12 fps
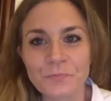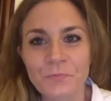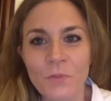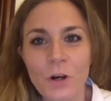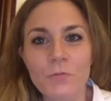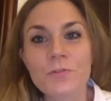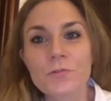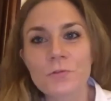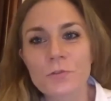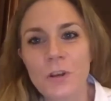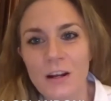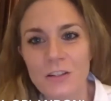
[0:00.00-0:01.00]

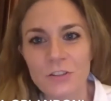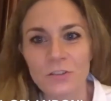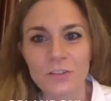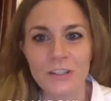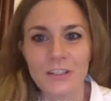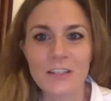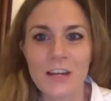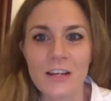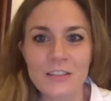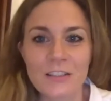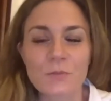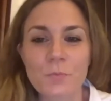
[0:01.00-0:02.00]
surtax on
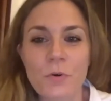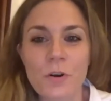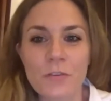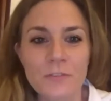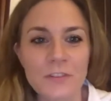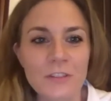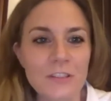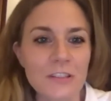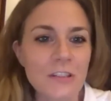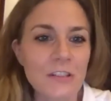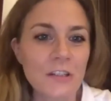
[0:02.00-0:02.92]
excess profits at